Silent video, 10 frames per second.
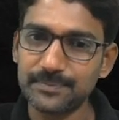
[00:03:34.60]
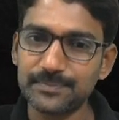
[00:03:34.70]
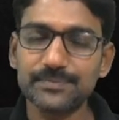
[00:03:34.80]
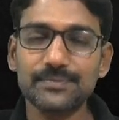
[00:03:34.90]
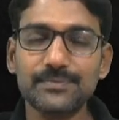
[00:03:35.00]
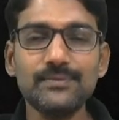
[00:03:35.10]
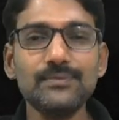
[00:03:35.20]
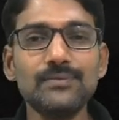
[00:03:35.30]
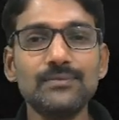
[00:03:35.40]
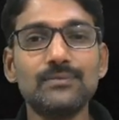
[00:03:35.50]

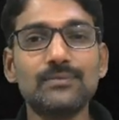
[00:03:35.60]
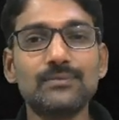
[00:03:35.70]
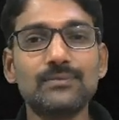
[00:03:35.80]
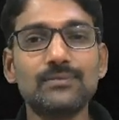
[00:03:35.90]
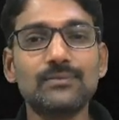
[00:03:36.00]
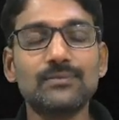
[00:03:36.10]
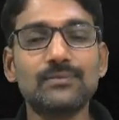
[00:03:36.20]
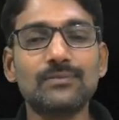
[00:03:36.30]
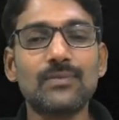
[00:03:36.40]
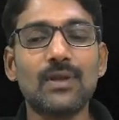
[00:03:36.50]

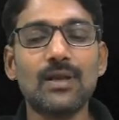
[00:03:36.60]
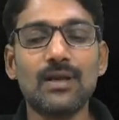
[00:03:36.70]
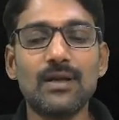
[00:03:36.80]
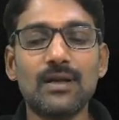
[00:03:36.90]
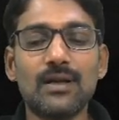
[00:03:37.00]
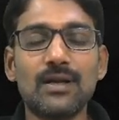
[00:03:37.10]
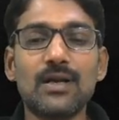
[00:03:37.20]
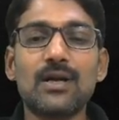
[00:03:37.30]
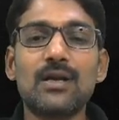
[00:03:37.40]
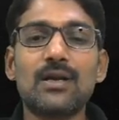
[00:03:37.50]

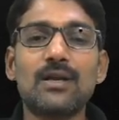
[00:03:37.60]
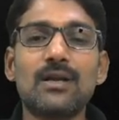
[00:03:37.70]
(silence)